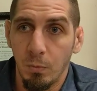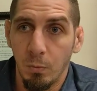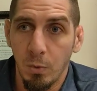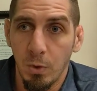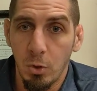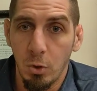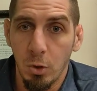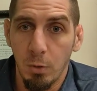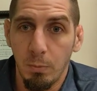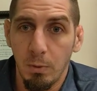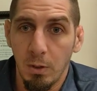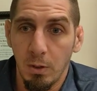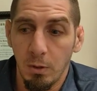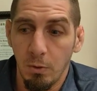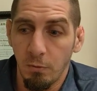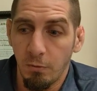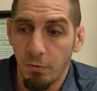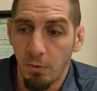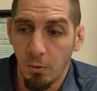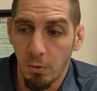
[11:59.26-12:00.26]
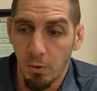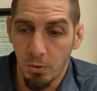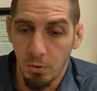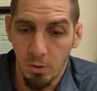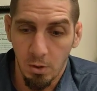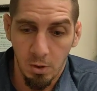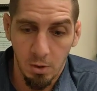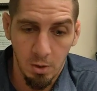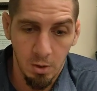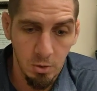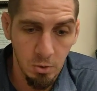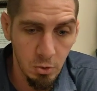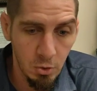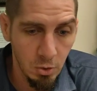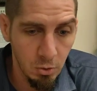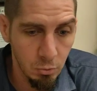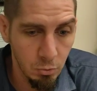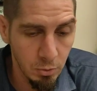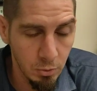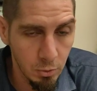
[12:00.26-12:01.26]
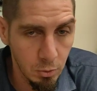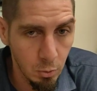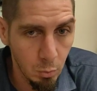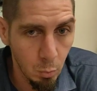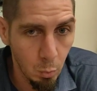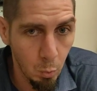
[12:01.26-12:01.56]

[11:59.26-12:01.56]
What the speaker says: We should be focused on our children's